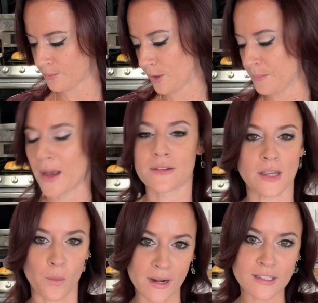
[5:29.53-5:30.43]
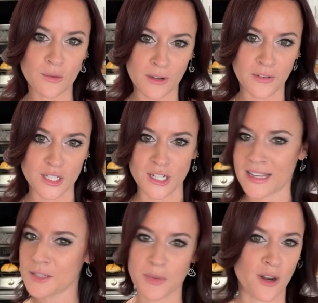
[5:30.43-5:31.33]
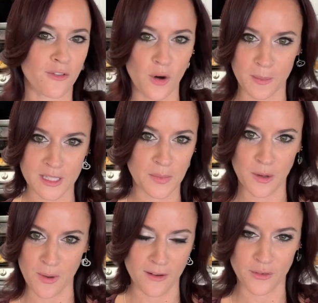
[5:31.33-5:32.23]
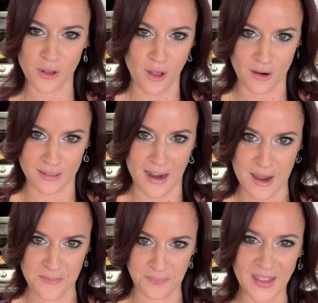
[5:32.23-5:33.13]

Well, I would say one is a revision. It's been a form, it's been around for a long time.